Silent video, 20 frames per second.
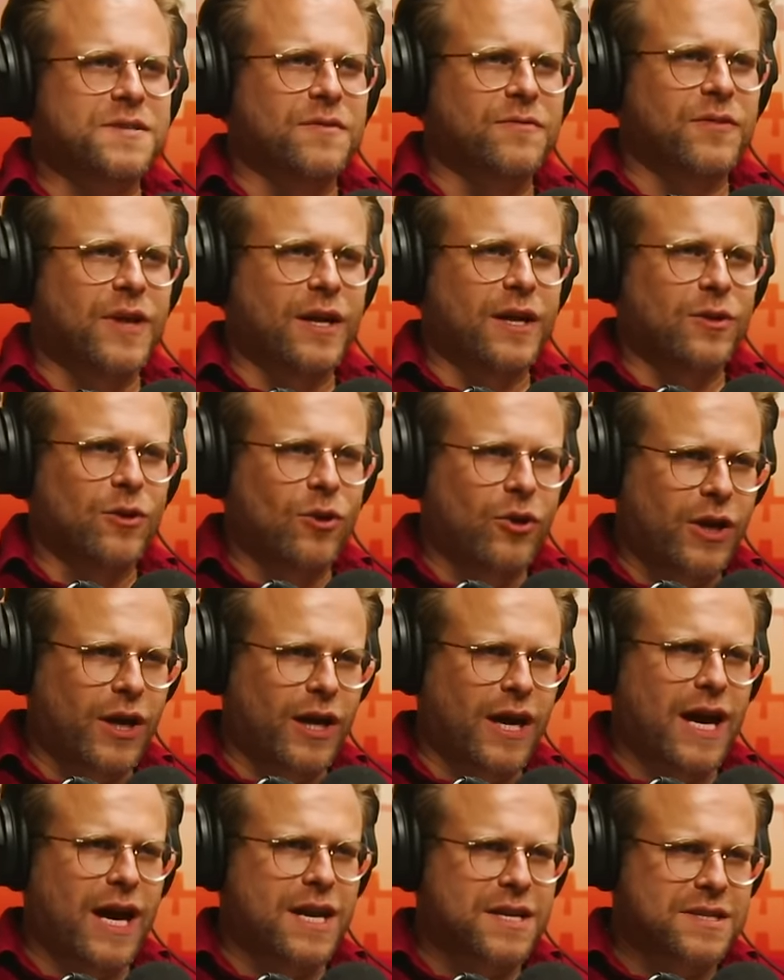of like
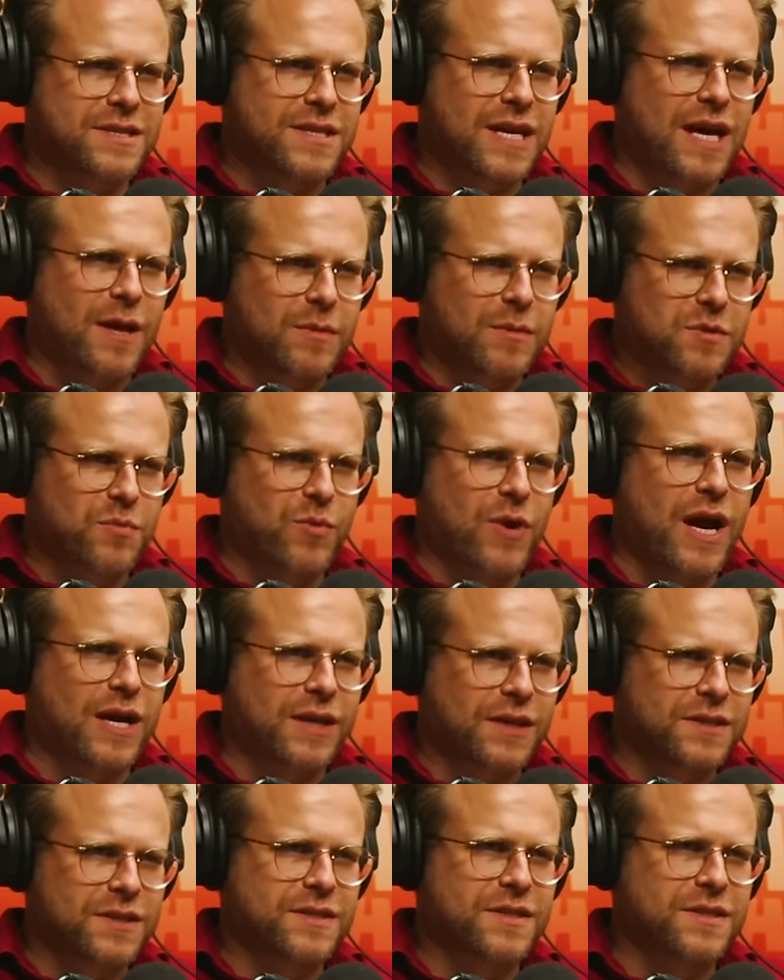looking at established
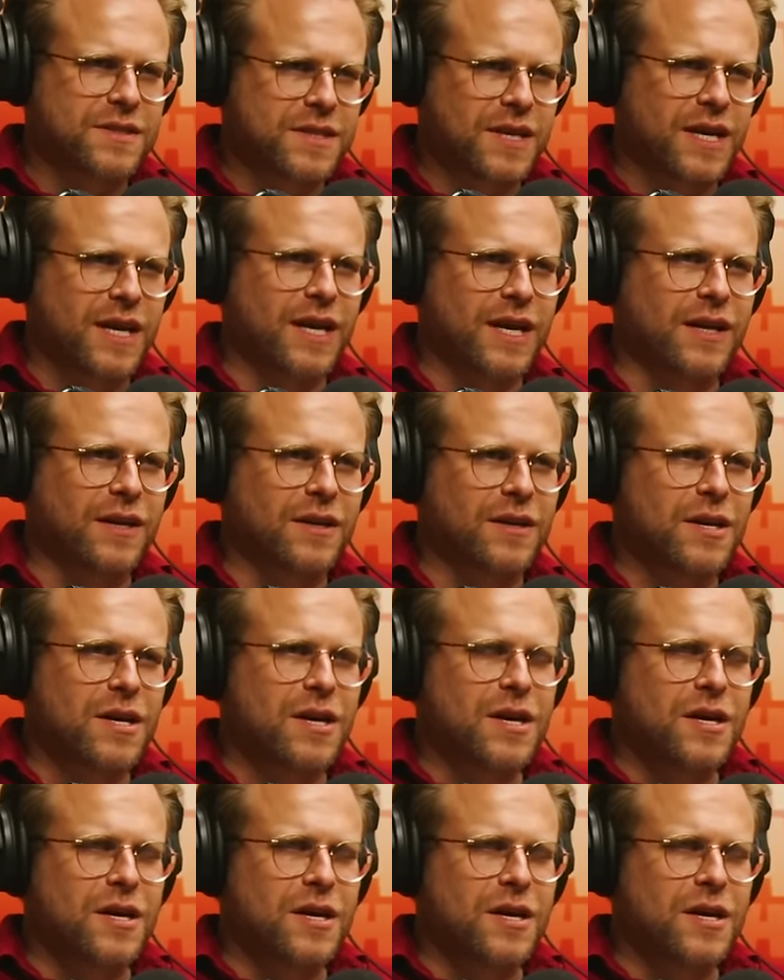practice and saying,